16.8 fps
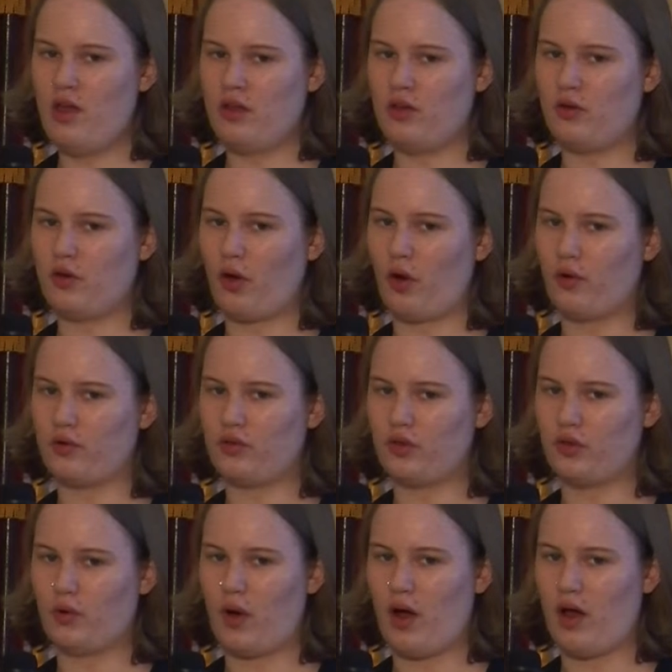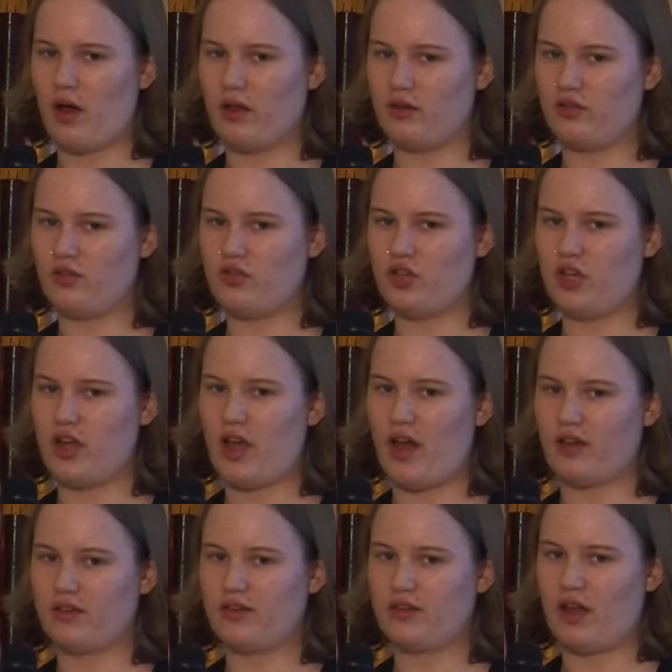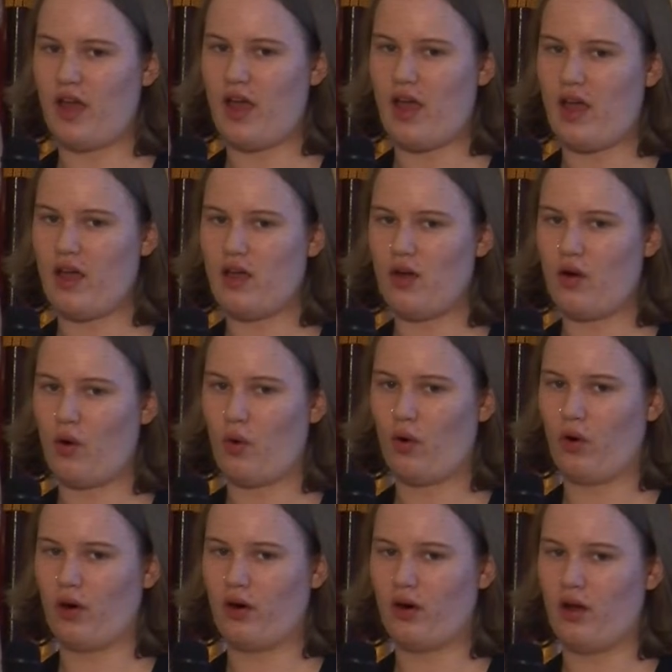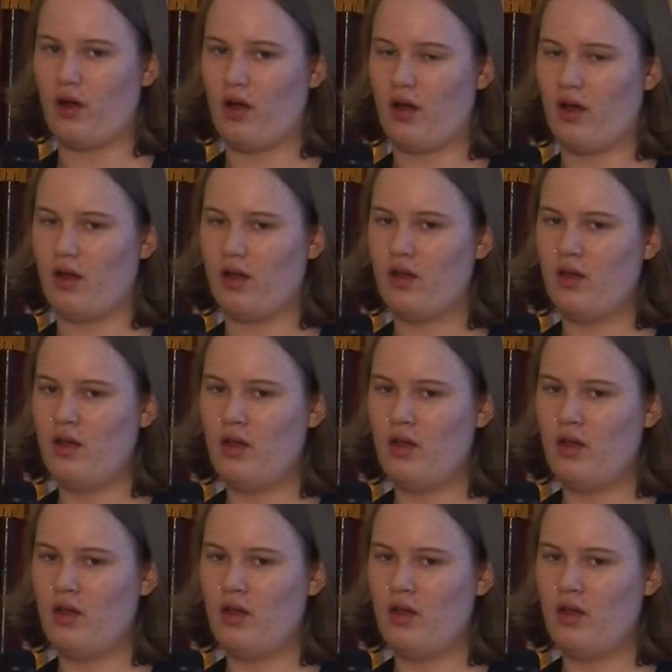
You go to a GSA or a